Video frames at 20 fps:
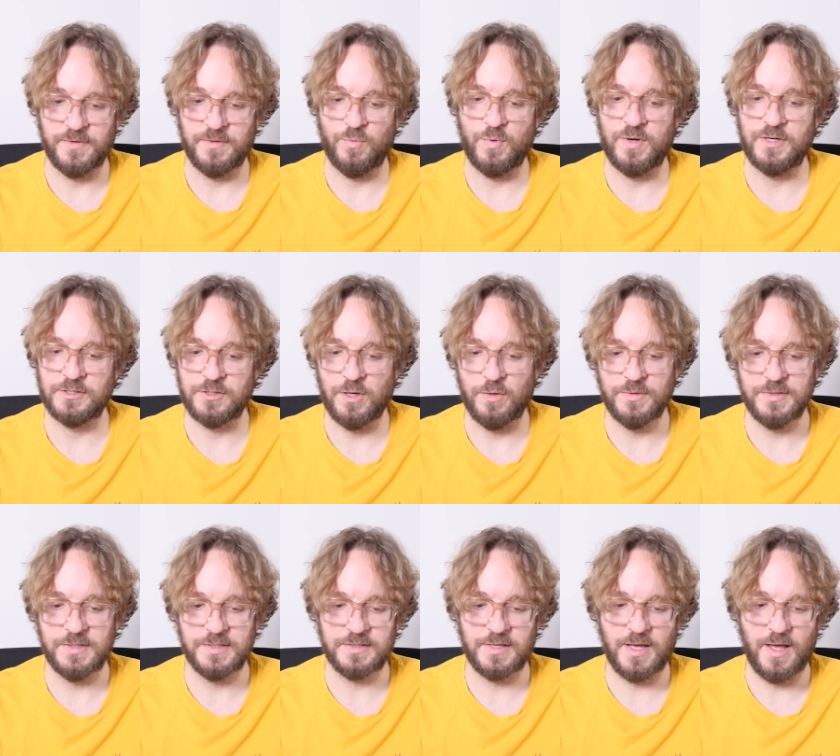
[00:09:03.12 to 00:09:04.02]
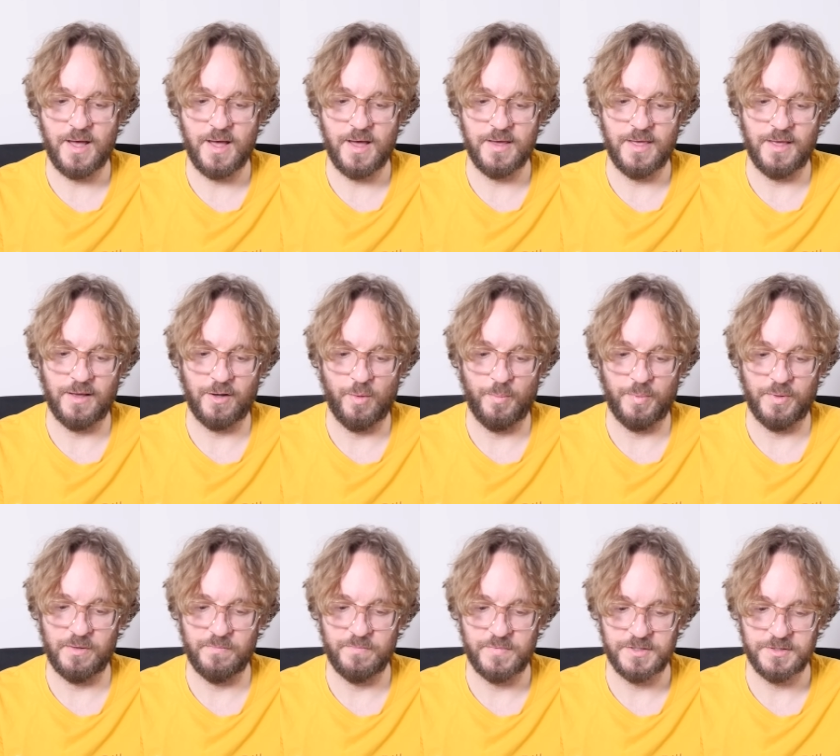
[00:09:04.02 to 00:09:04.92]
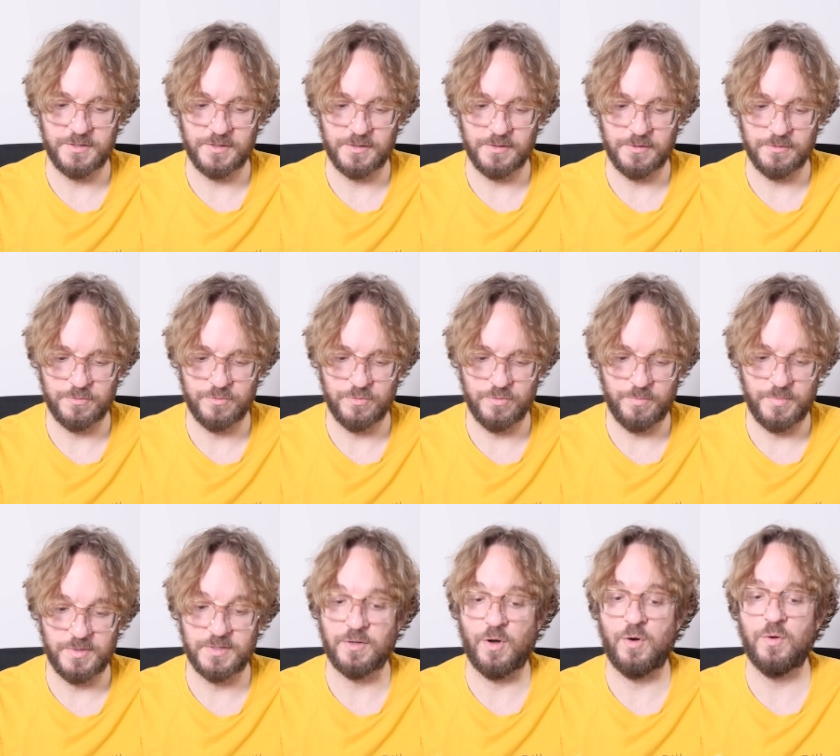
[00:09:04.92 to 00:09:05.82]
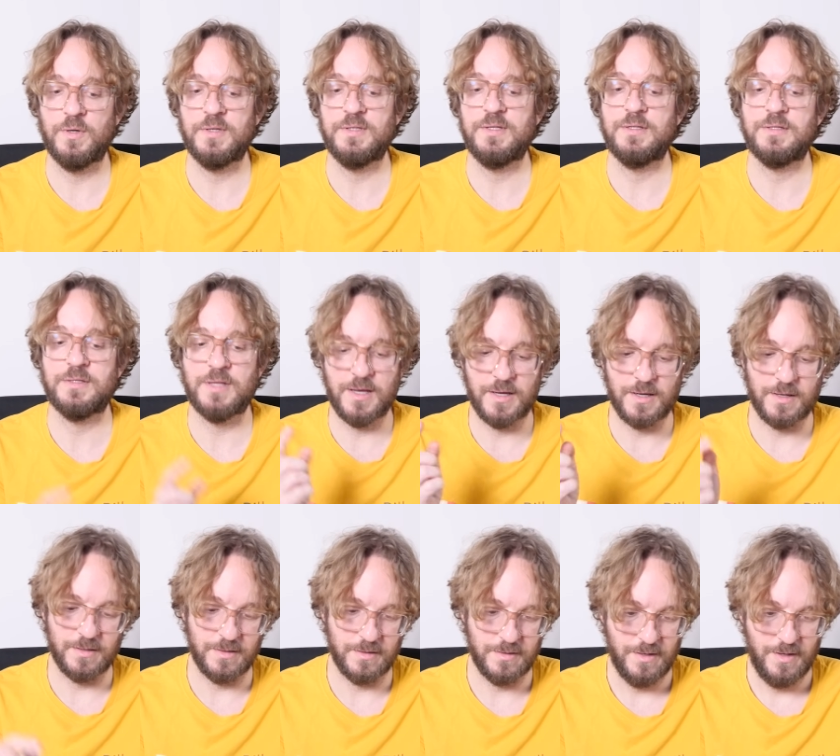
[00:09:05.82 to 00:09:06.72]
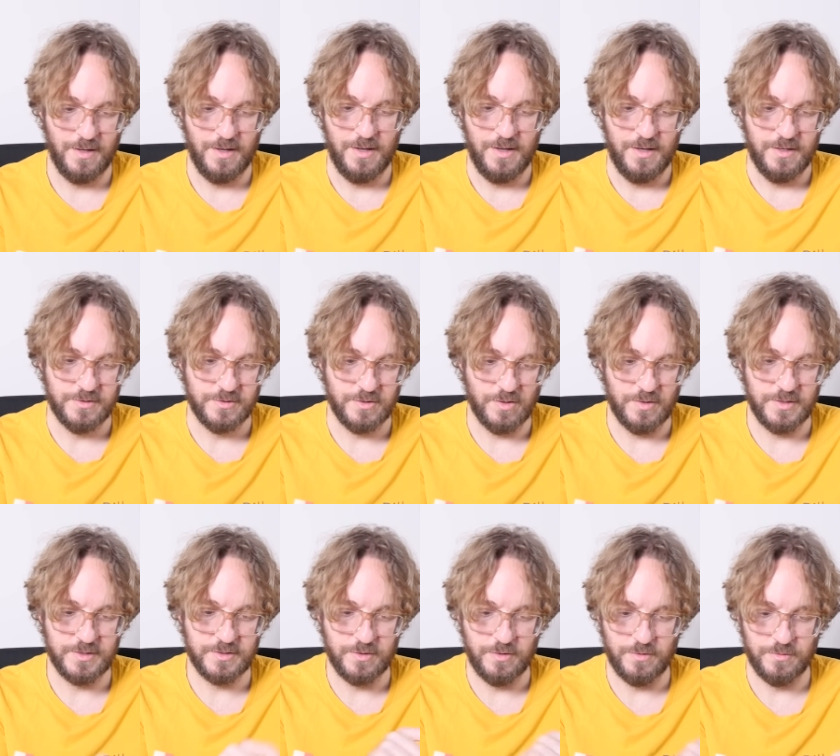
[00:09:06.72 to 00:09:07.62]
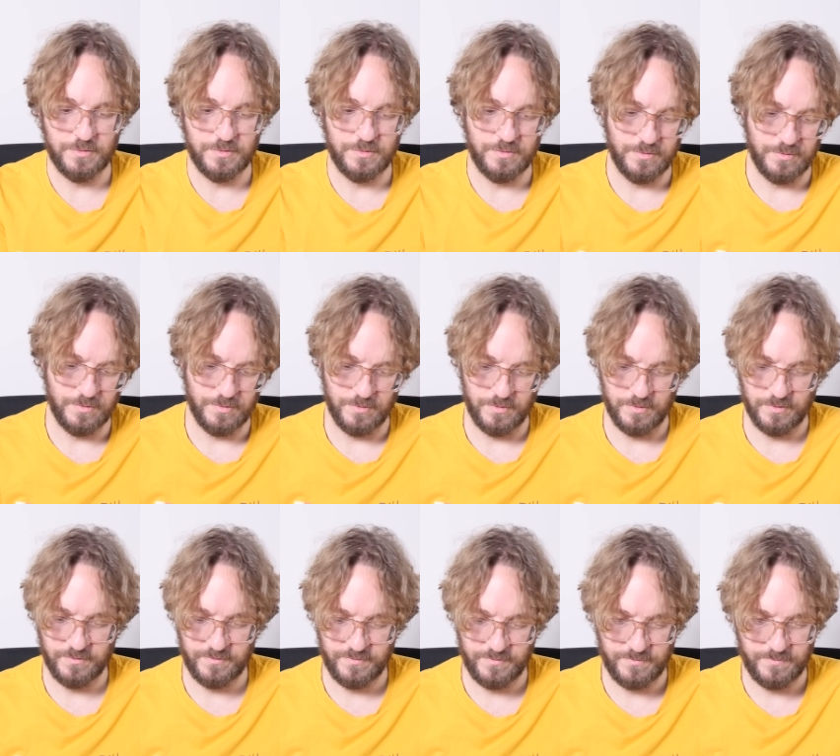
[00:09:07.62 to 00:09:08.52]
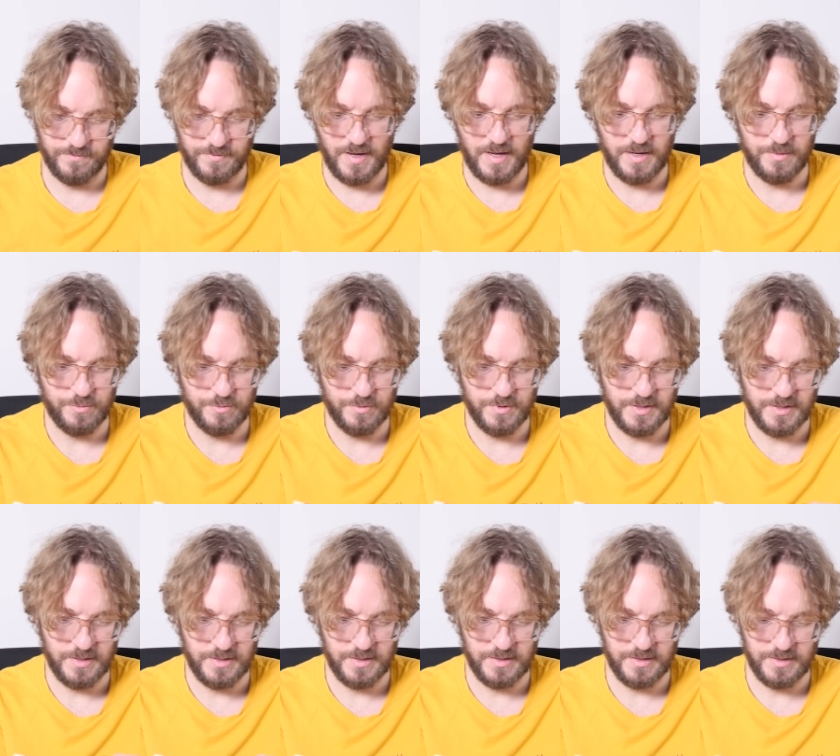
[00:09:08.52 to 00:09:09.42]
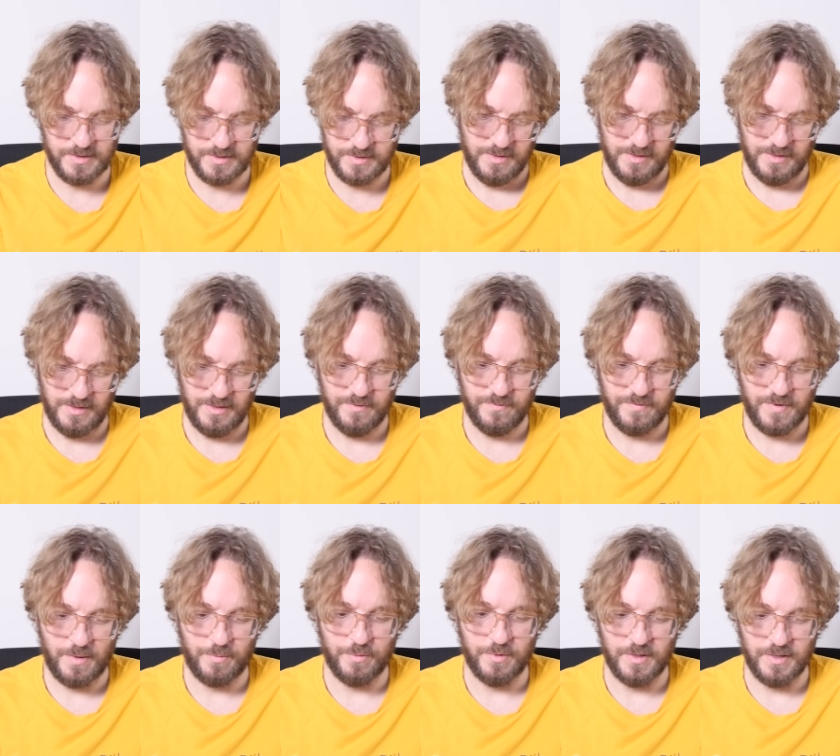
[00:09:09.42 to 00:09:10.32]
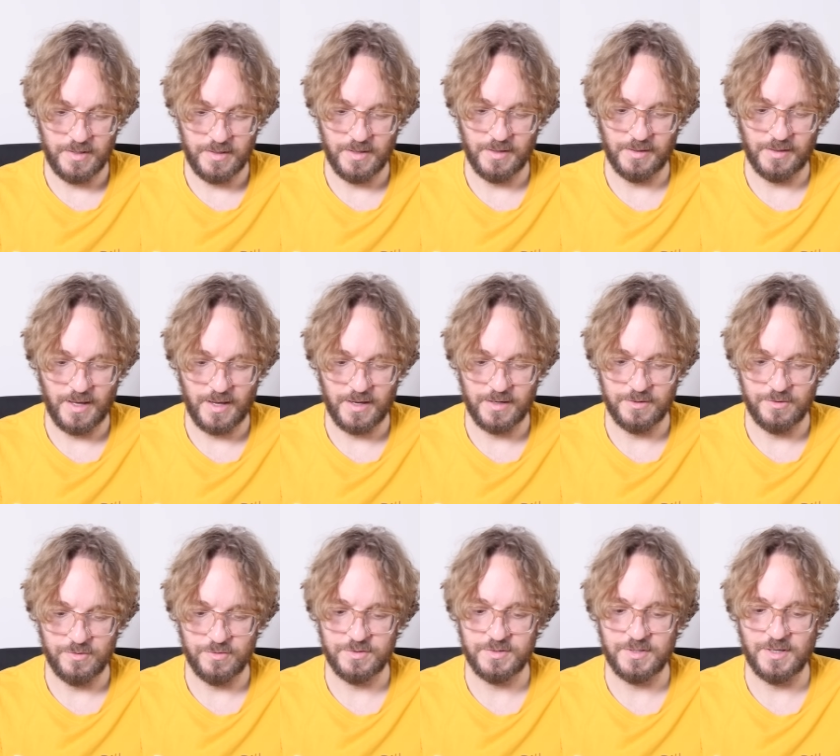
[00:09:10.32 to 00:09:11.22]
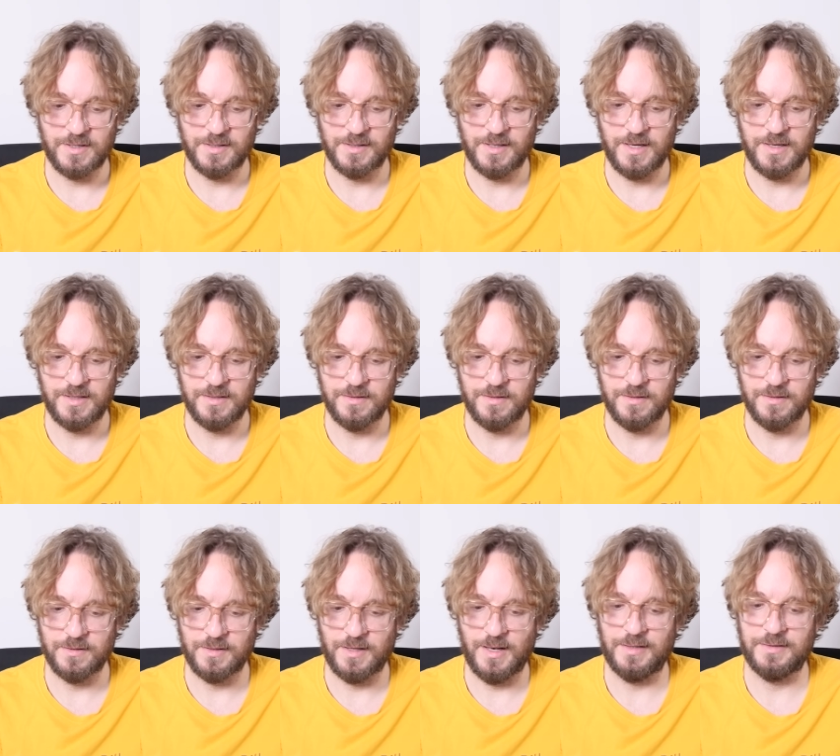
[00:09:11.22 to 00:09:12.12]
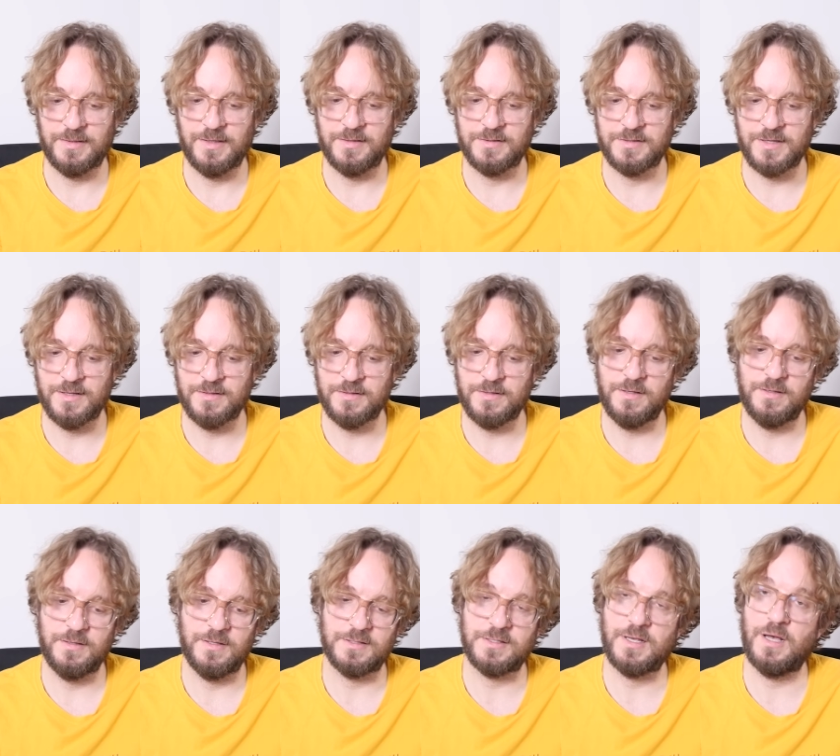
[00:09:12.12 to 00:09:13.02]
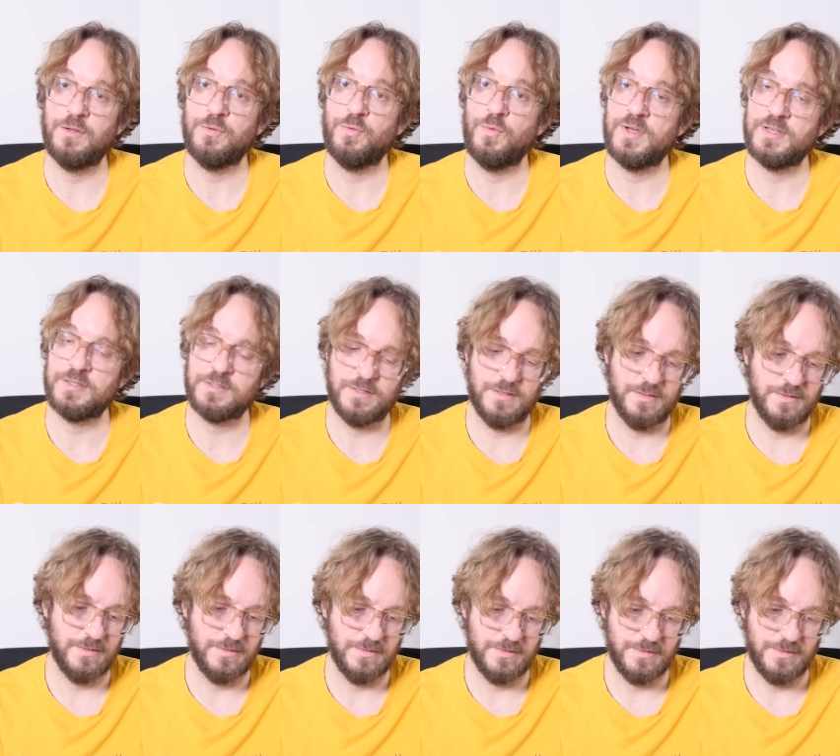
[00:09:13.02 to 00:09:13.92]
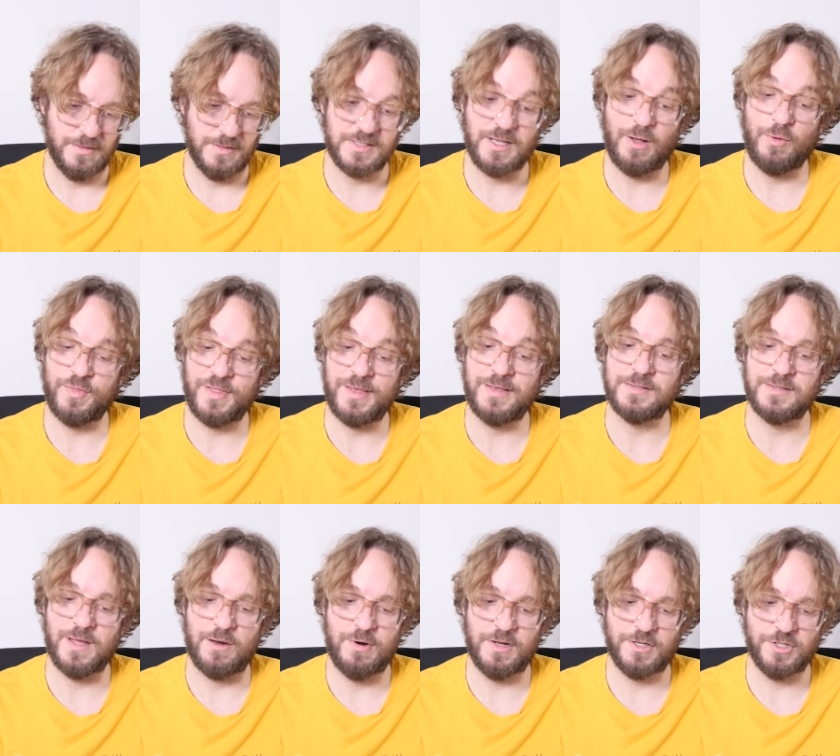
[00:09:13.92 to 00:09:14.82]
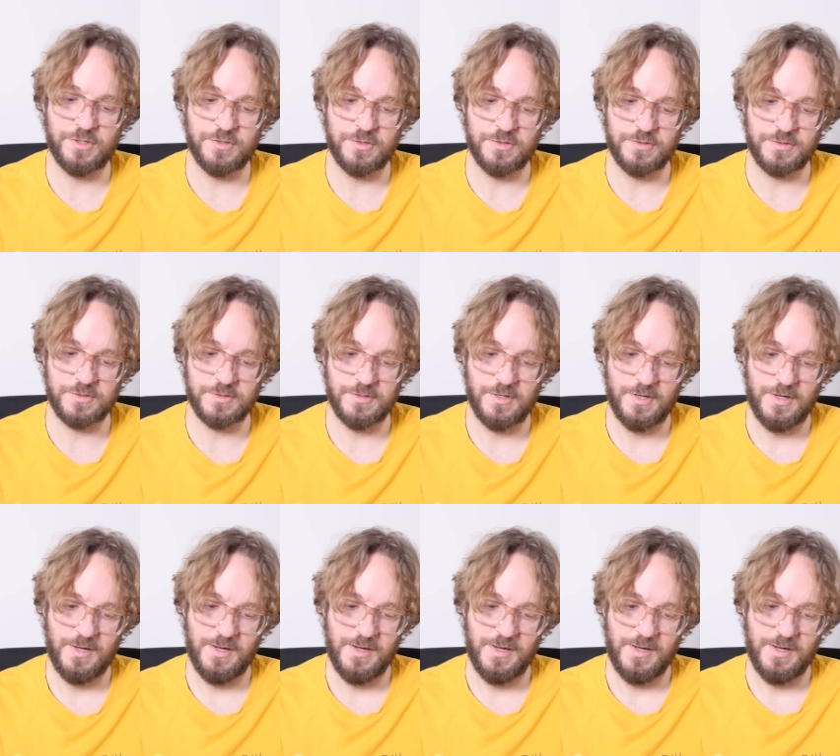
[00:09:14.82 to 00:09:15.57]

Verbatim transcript: it when it's low in the sky and completely vertical too, but only the tail. So let's go to February. In February, again, you start getting the Galactic Center in the southeast directions.